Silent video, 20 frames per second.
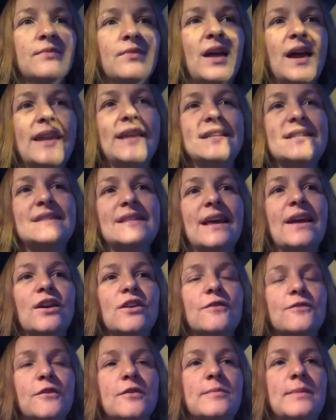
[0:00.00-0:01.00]
that He's
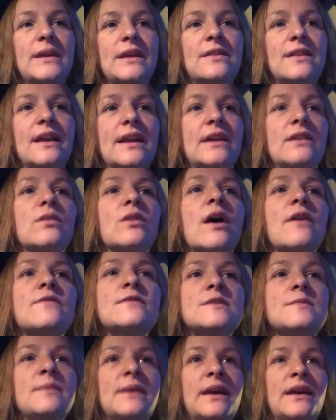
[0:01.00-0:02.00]
there for me, that He
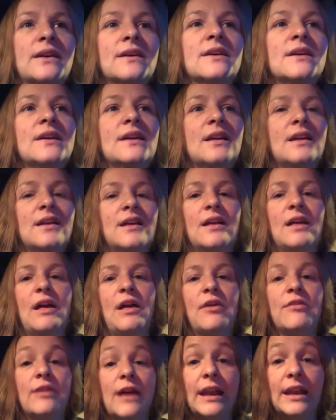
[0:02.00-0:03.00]
loves me,
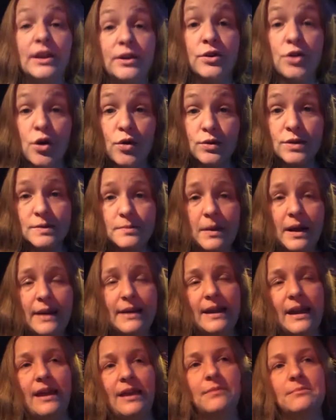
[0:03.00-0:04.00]
that He knows my
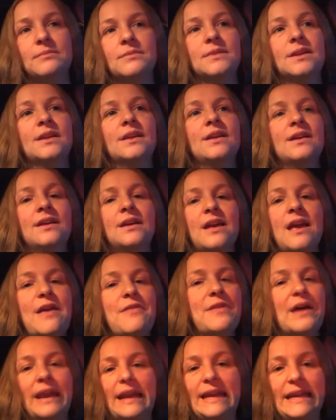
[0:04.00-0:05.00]
name,
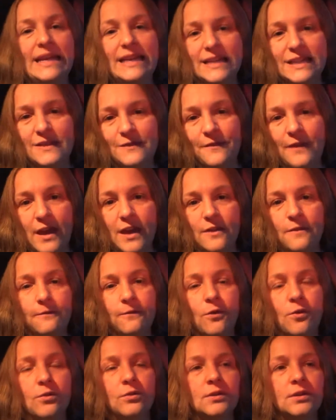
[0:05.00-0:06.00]
and that He is
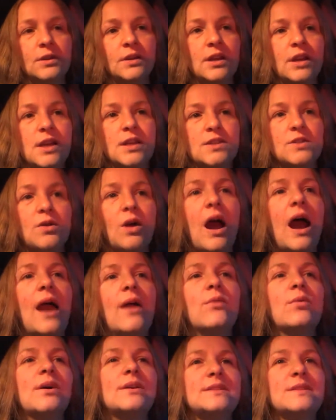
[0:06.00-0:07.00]
faithful. So
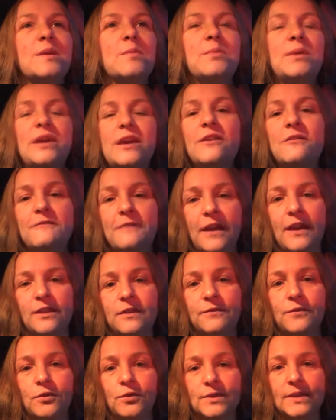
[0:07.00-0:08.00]
I want to be
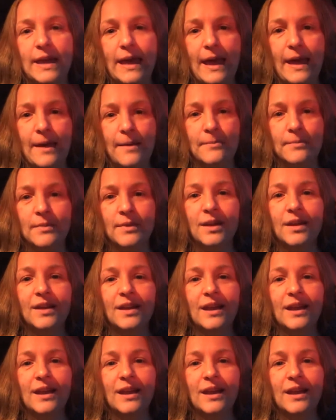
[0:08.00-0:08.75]
faithful to Him